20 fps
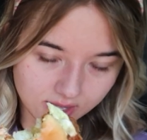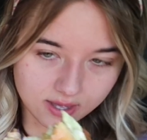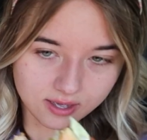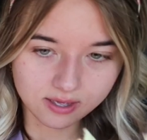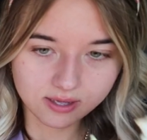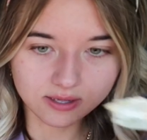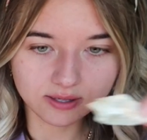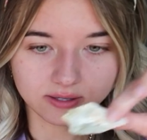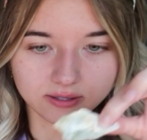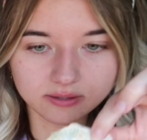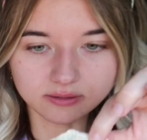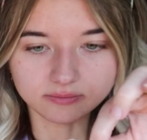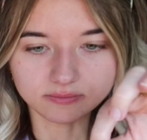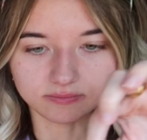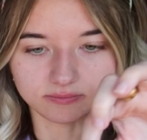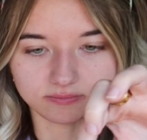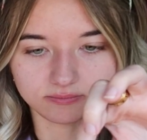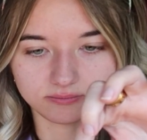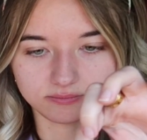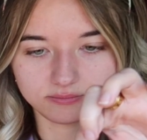
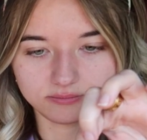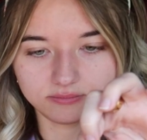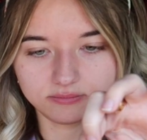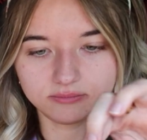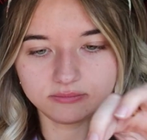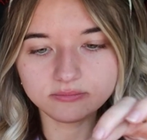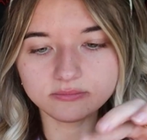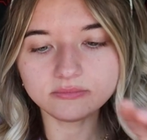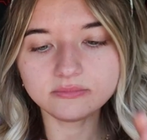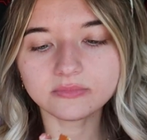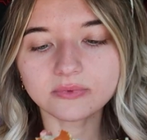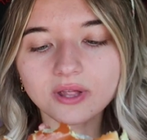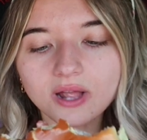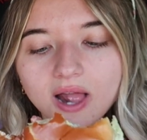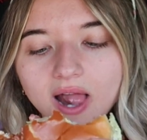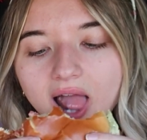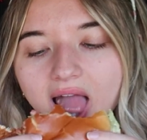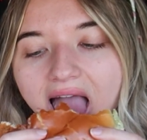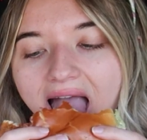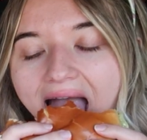
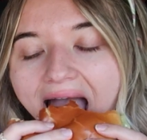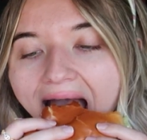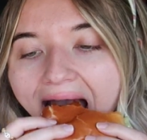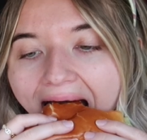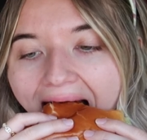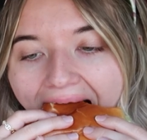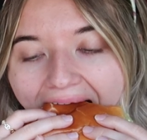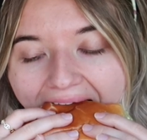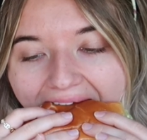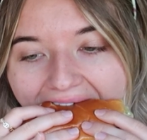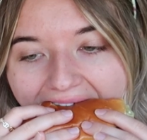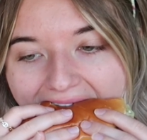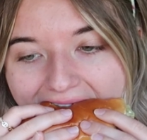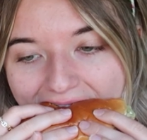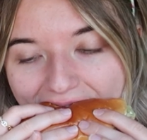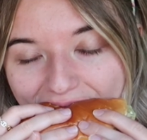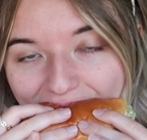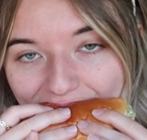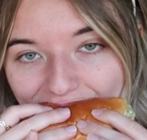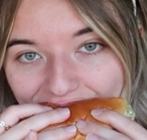
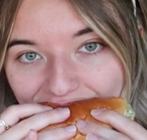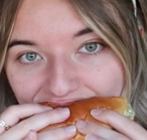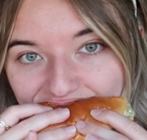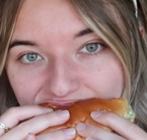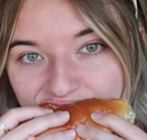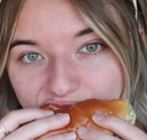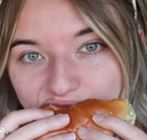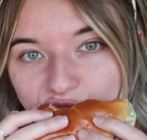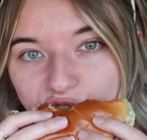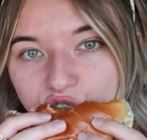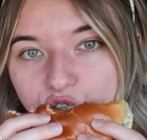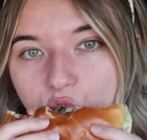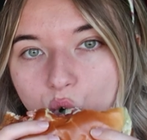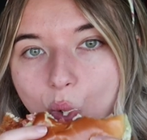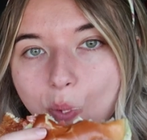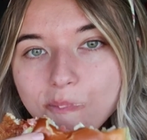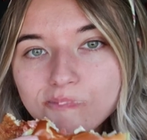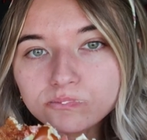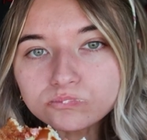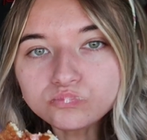
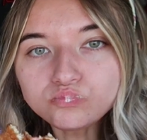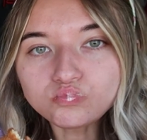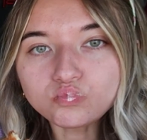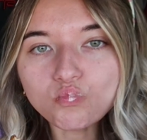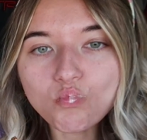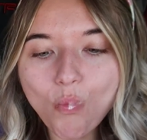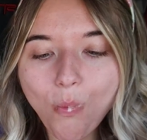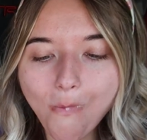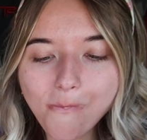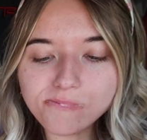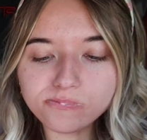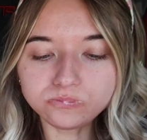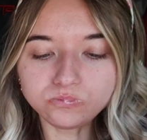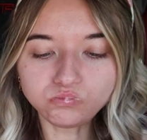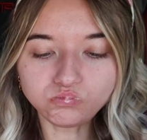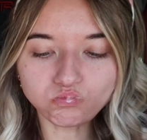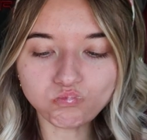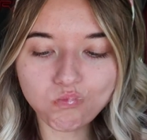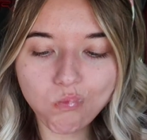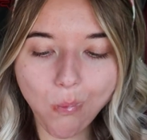
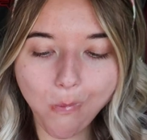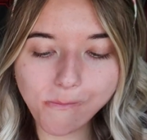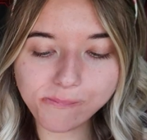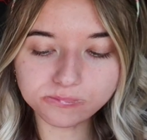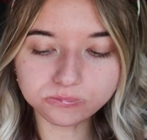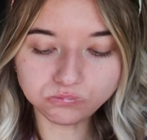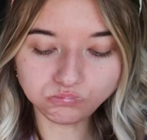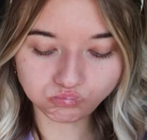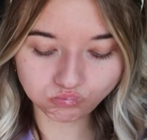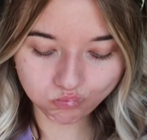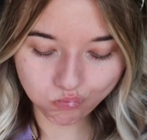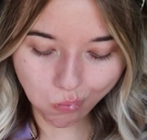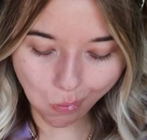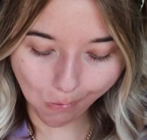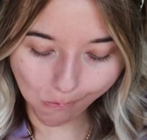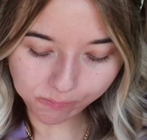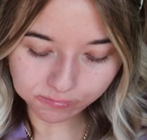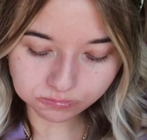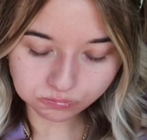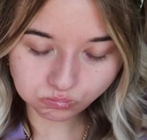
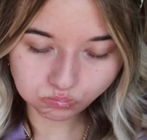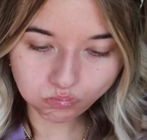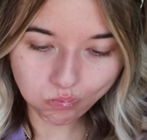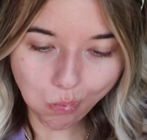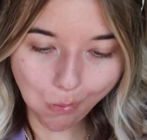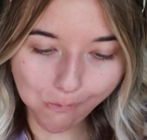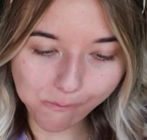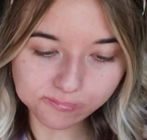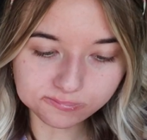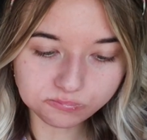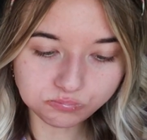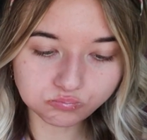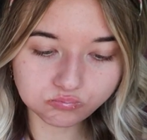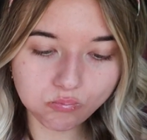No one is speaking in this clip.